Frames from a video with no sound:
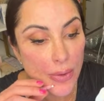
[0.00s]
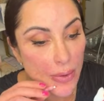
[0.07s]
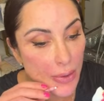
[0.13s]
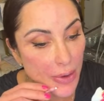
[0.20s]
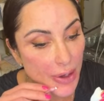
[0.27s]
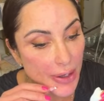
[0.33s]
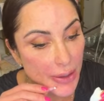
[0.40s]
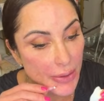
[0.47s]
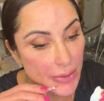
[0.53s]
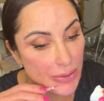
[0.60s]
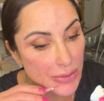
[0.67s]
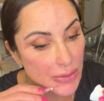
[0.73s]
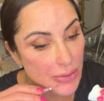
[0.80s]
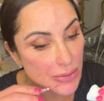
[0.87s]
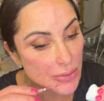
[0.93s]
All right,
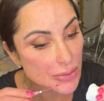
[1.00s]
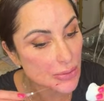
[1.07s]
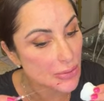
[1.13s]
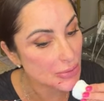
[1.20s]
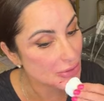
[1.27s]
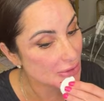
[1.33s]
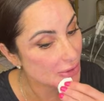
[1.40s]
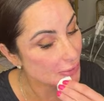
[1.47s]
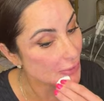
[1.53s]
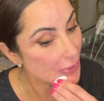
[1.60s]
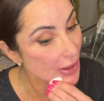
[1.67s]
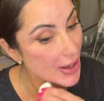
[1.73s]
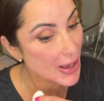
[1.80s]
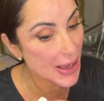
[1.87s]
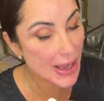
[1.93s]
so
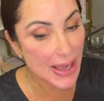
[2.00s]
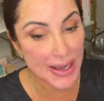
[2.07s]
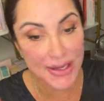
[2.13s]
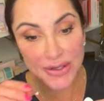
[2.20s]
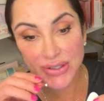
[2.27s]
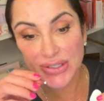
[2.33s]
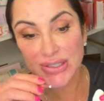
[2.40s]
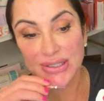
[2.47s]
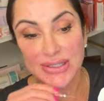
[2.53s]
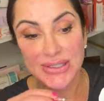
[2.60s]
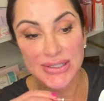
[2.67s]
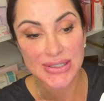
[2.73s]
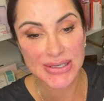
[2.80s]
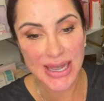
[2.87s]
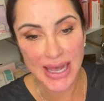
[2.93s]
I used to
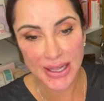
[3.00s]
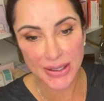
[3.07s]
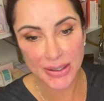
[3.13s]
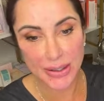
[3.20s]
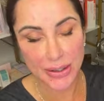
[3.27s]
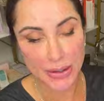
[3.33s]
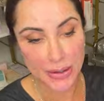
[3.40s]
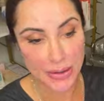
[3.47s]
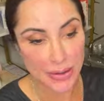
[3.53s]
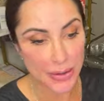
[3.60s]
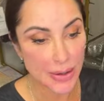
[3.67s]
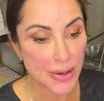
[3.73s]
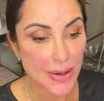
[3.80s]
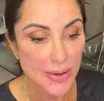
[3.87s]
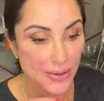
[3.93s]
stack
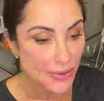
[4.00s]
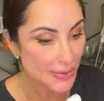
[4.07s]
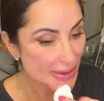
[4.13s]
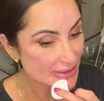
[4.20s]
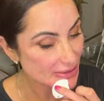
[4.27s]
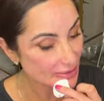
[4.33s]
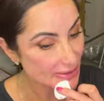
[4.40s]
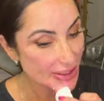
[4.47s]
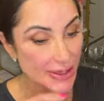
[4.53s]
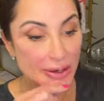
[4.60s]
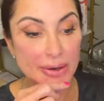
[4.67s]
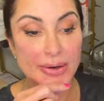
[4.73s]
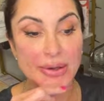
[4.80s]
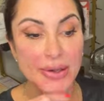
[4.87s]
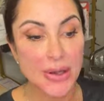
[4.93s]
threads
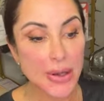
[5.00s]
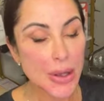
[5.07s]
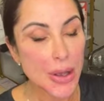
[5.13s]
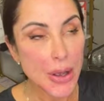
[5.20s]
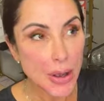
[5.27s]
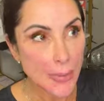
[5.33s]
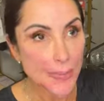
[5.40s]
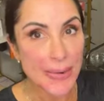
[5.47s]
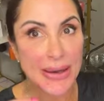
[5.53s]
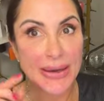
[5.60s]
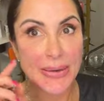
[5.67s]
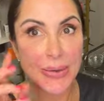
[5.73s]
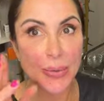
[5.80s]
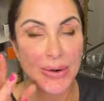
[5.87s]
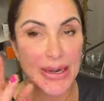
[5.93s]
here,
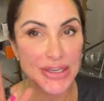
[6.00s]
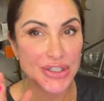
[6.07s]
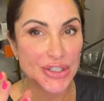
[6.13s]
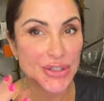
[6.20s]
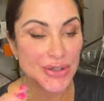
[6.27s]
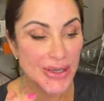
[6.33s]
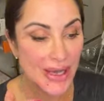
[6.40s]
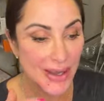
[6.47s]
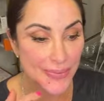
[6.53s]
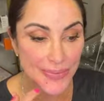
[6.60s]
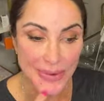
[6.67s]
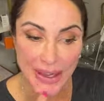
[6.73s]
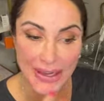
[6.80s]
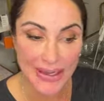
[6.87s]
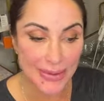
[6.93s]
but when I do that,
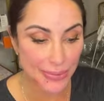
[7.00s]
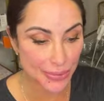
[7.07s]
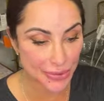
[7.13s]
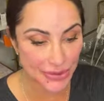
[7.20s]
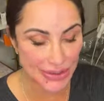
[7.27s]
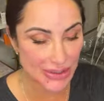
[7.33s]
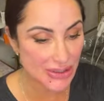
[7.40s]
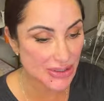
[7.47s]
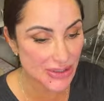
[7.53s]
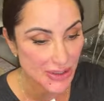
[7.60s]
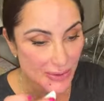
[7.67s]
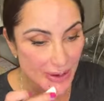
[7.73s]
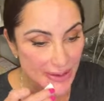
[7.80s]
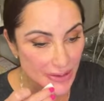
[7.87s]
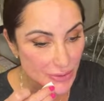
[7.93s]
I get bruises,
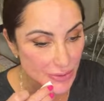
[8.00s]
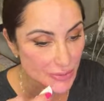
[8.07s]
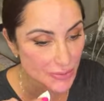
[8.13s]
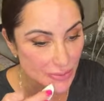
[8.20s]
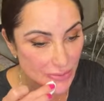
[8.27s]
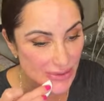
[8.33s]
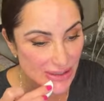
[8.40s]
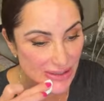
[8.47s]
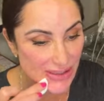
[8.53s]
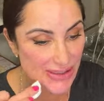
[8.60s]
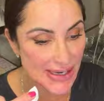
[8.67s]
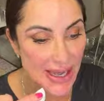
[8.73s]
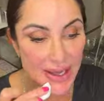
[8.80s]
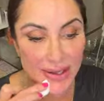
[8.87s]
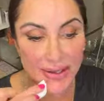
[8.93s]
so I don't
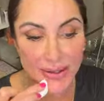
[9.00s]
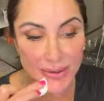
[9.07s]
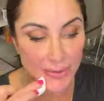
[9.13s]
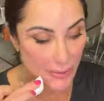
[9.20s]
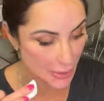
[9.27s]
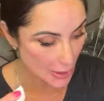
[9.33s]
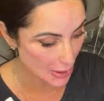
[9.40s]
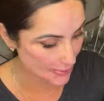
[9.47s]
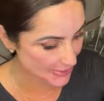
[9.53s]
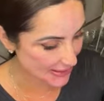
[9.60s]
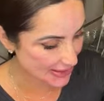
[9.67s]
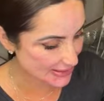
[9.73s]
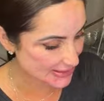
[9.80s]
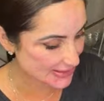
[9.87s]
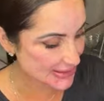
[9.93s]
stack
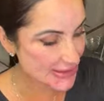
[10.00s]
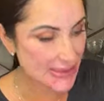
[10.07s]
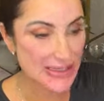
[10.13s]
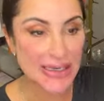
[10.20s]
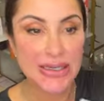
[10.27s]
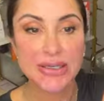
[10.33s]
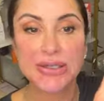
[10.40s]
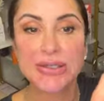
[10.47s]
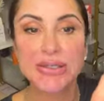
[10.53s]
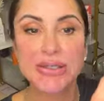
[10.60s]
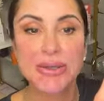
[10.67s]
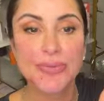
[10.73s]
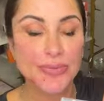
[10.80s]
because these needles,